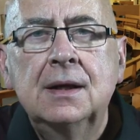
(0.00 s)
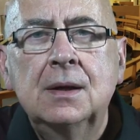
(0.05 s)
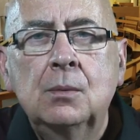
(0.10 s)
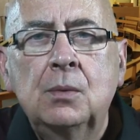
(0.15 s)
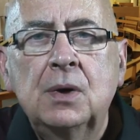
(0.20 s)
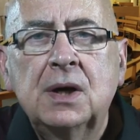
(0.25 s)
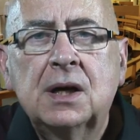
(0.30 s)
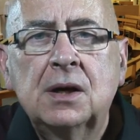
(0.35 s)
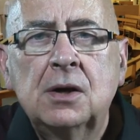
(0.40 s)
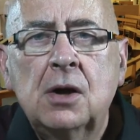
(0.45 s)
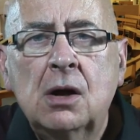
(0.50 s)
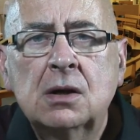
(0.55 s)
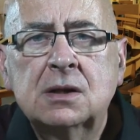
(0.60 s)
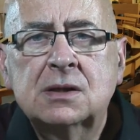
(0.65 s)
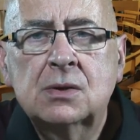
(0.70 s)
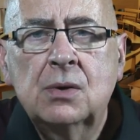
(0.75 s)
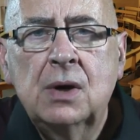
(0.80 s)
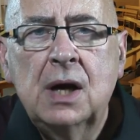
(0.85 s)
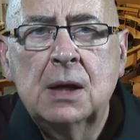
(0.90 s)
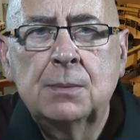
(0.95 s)
We can
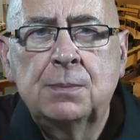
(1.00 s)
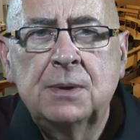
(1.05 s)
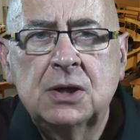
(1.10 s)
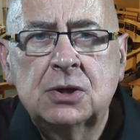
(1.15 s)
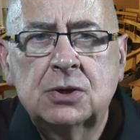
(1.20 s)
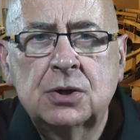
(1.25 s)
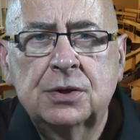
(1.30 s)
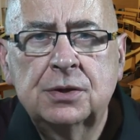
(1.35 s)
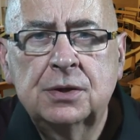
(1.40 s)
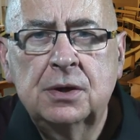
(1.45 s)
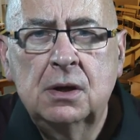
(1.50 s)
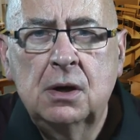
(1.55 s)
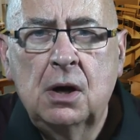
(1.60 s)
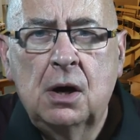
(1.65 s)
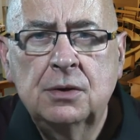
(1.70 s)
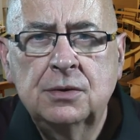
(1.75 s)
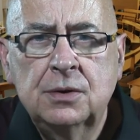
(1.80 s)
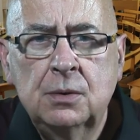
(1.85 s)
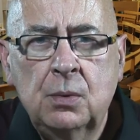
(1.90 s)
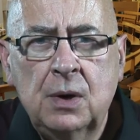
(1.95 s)
also help each other
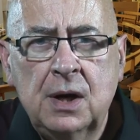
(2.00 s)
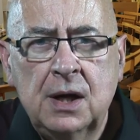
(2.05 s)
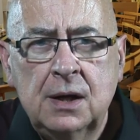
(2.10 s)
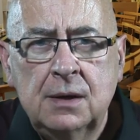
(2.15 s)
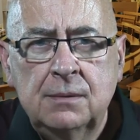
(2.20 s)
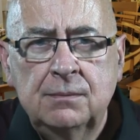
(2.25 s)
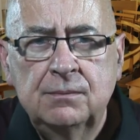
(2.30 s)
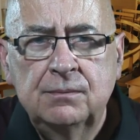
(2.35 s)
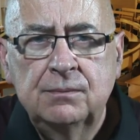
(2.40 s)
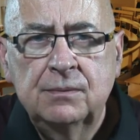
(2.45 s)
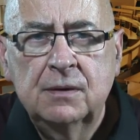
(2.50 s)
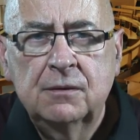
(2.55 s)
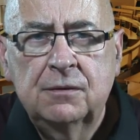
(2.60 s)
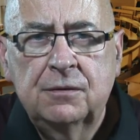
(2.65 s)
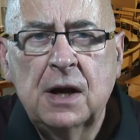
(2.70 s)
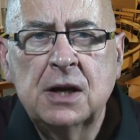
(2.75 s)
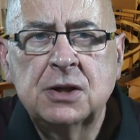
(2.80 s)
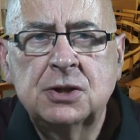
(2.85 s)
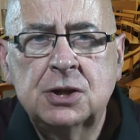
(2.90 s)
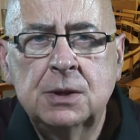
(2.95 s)
along the way.
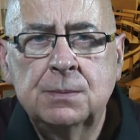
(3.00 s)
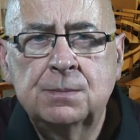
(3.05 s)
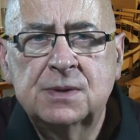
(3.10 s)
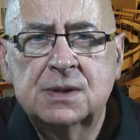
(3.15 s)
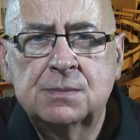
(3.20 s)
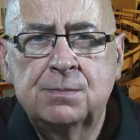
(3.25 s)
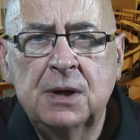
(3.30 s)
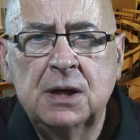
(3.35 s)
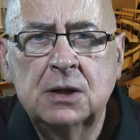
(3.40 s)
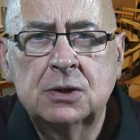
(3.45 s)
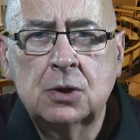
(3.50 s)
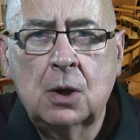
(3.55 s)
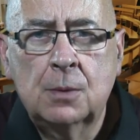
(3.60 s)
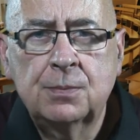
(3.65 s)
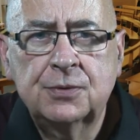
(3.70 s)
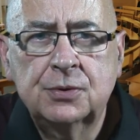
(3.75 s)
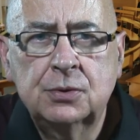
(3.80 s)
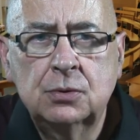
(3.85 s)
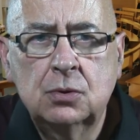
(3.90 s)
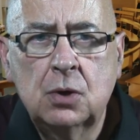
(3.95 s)
Friendships built
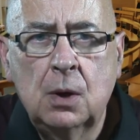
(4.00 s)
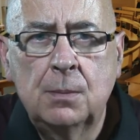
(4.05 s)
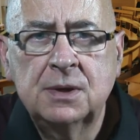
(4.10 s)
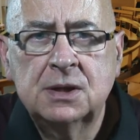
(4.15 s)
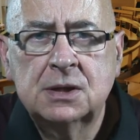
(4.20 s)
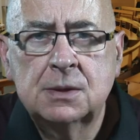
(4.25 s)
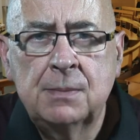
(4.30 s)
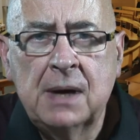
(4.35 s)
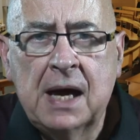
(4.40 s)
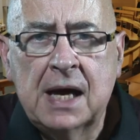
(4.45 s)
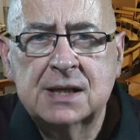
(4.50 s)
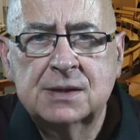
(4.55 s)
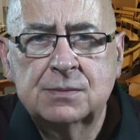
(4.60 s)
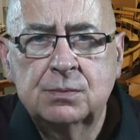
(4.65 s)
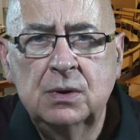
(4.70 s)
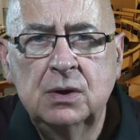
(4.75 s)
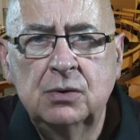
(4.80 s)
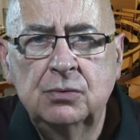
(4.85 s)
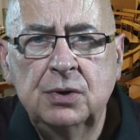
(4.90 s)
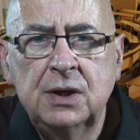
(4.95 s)
up through coming to Mass
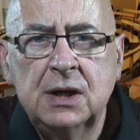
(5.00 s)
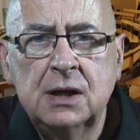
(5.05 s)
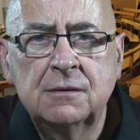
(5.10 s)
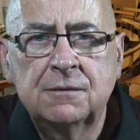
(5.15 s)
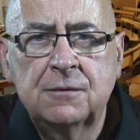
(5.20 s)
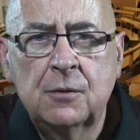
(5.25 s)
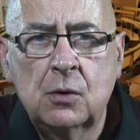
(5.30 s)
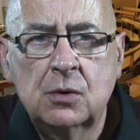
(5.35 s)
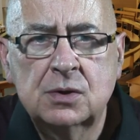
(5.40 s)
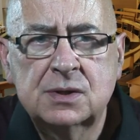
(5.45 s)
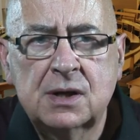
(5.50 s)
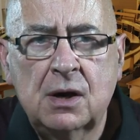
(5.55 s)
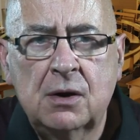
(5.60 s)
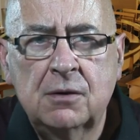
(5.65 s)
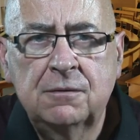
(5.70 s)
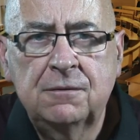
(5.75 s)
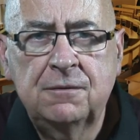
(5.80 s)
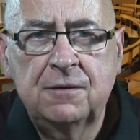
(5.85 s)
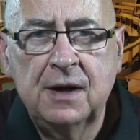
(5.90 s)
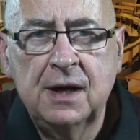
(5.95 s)
will reinforce
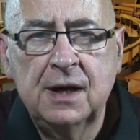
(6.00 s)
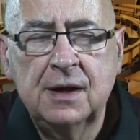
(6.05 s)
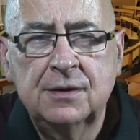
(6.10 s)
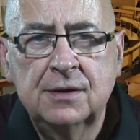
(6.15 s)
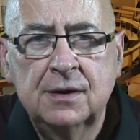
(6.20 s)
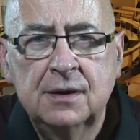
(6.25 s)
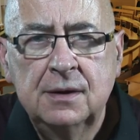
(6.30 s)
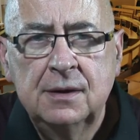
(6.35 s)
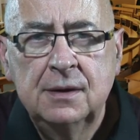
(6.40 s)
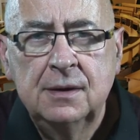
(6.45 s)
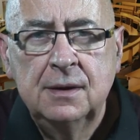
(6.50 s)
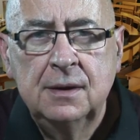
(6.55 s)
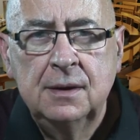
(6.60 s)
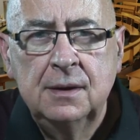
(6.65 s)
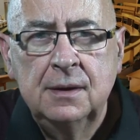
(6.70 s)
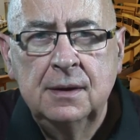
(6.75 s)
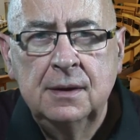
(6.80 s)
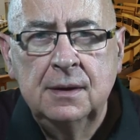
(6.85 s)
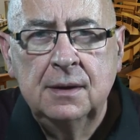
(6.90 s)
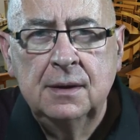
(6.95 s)
our faith.
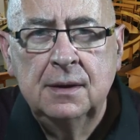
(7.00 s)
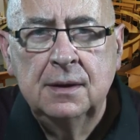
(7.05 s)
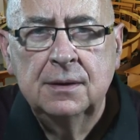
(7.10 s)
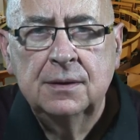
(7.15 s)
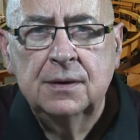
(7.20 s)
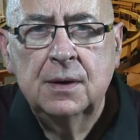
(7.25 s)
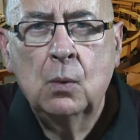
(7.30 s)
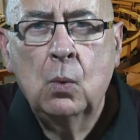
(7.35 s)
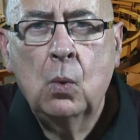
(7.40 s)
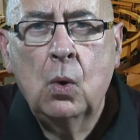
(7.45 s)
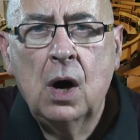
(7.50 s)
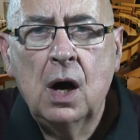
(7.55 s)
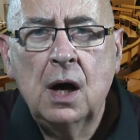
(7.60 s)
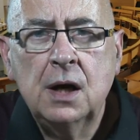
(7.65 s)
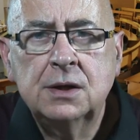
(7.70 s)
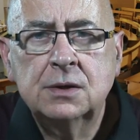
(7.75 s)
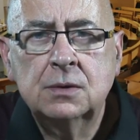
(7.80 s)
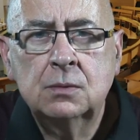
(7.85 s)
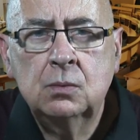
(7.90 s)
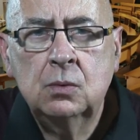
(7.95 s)
The
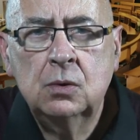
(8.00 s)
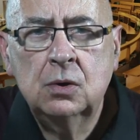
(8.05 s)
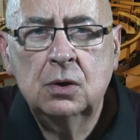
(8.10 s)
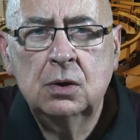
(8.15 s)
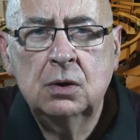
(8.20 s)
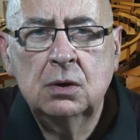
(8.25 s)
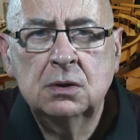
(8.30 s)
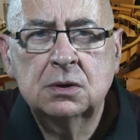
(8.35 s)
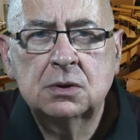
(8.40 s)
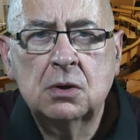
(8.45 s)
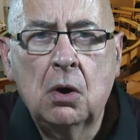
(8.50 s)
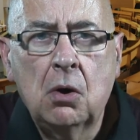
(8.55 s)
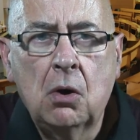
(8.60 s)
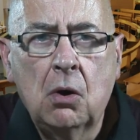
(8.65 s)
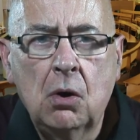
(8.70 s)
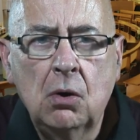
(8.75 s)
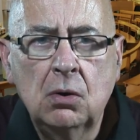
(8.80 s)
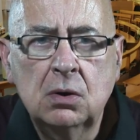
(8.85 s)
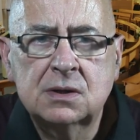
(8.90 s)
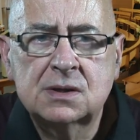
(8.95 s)
wider world
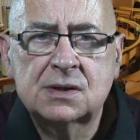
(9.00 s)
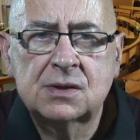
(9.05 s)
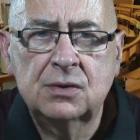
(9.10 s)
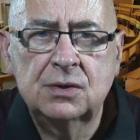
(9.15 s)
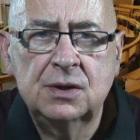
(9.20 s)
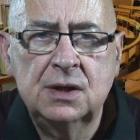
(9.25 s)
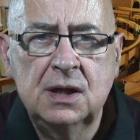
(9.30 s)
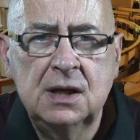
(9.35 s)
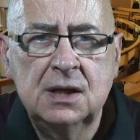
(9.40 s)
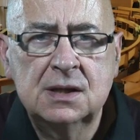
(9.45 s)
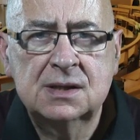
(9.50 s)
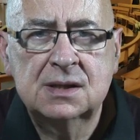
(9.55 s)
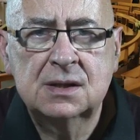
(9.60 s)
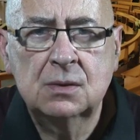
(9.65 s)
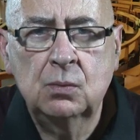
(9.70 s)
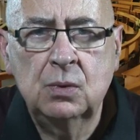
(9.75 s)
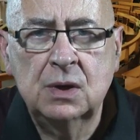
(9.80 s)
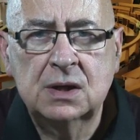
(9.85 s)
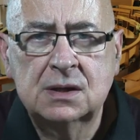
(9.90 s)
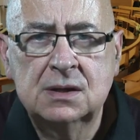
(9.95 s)
also needs the
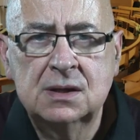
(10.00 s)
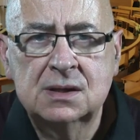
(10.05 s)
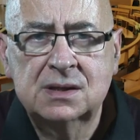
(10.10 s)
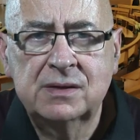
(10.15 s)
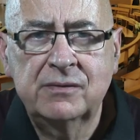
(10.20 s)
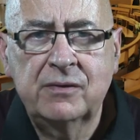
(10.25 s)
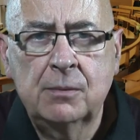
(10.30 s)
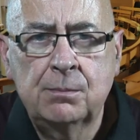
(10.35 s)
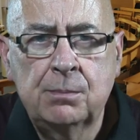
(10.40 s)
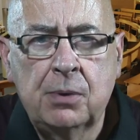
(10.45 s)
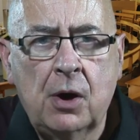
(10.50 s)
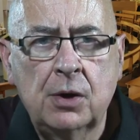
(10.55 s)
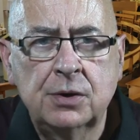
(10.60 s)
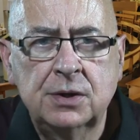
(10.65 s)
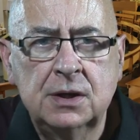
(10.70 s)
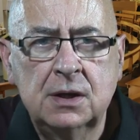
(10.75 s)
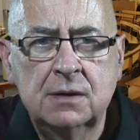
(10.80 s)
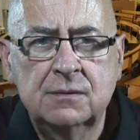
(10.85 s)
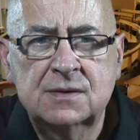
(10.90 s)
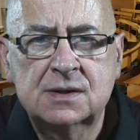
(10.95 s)
witness of a
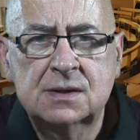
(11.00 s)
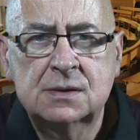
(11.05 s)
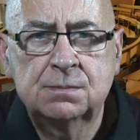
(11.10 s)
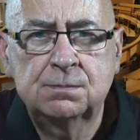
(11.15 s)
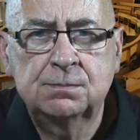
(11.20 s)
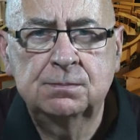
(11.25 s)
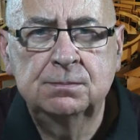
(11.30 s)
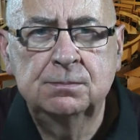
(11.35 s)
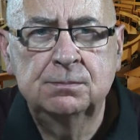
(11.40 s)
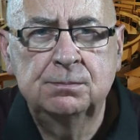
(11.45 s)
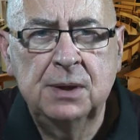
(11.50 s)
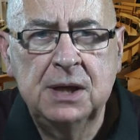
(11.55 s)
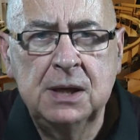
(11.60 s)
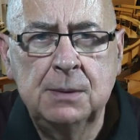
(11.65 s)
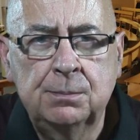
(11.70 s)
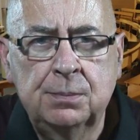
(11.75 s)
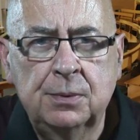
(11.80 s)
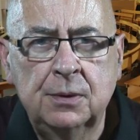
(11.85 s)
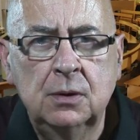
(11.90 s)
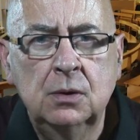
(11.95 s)
body of
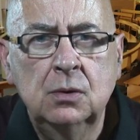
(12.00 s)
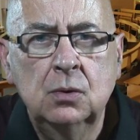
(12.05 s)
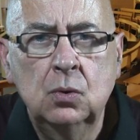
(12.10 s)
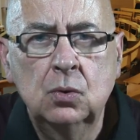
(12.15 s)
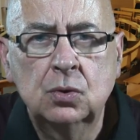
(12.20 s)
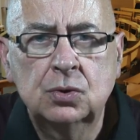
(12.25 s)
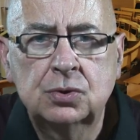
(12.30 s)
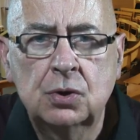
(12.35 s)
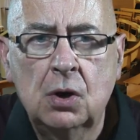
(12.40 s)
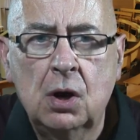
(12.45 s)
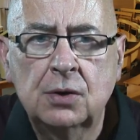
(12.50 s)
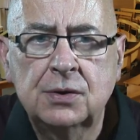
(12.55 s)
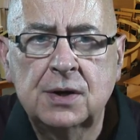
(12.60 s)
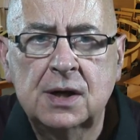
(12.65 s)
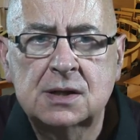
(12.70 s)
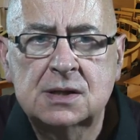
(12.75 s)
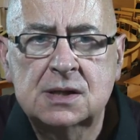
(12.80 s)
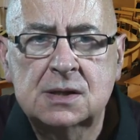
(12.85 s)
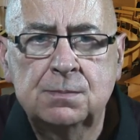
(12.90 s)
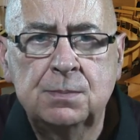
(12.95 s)
people who draw
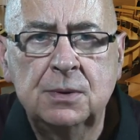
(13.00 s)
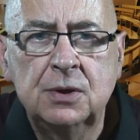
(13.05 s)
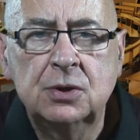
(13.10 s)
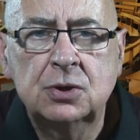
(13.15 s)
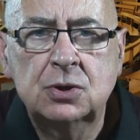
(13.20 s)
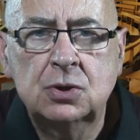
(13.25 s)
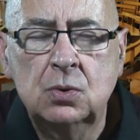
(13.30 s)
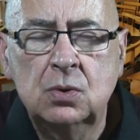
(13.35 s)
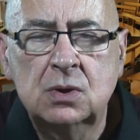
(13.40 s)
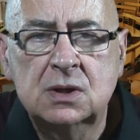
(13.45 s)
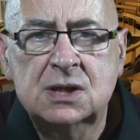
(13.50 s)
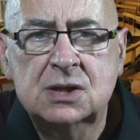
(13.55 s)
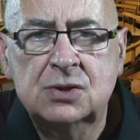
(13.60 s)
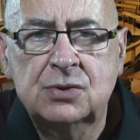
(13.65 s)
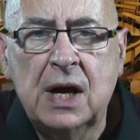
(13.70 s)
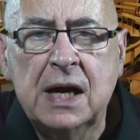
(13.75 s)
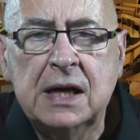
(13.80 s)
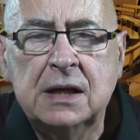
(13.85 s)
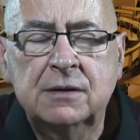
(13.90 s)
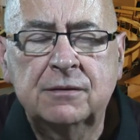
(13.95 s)
their spiritual
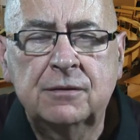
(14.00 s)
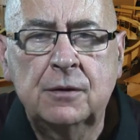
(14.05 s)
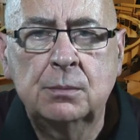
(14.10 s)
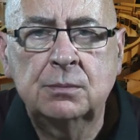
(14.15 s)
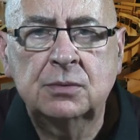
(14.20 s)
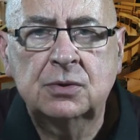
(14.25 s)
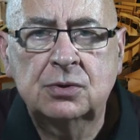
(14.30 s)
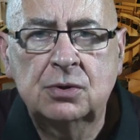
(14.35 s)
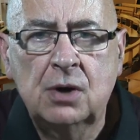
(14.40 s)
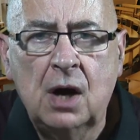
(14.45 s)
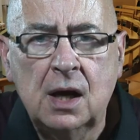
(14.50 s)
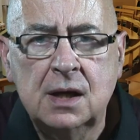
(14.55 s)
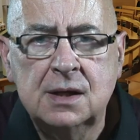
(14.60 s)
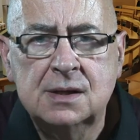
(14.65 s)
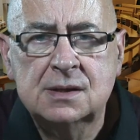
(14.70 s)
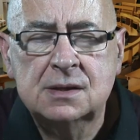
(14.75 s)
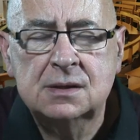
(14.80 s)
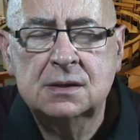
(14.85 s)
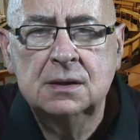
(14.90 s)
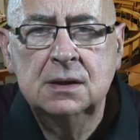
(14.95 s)
strength from
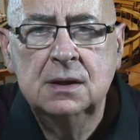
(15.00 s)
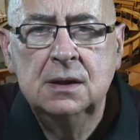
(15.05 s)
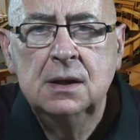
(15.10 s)
Christ.